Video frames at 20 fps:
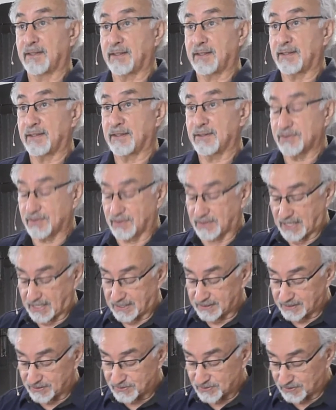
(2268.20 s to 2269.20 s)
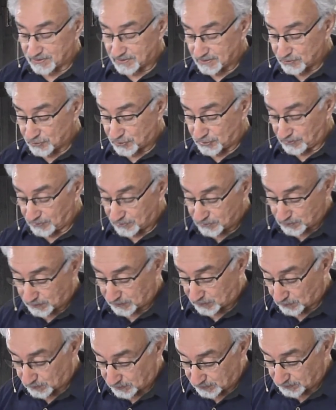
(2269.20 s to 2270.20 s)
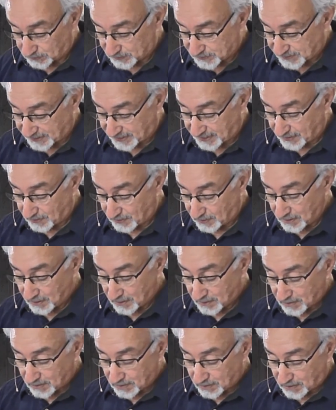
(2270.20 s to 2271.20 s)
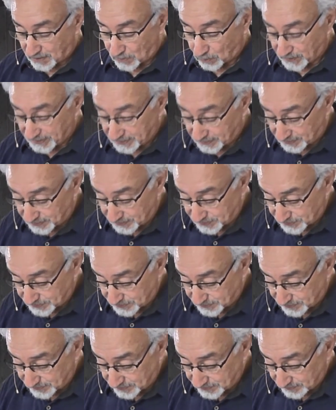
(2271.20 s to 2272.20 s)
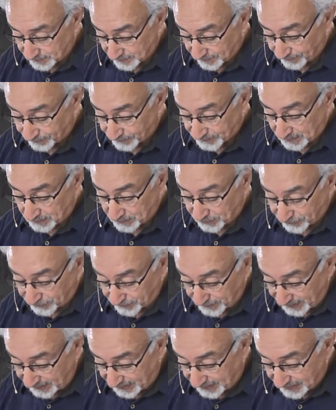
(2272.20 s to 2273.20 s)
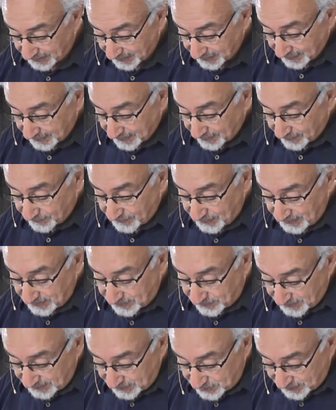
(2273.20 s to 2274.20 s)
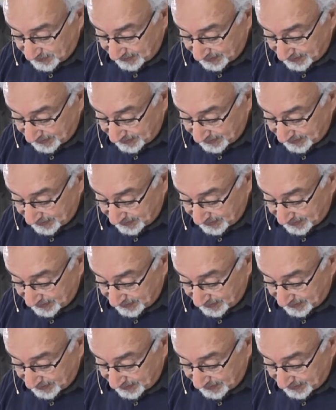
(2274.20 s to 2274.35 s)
So God doesn't choose what the world would say are winners. Number three, these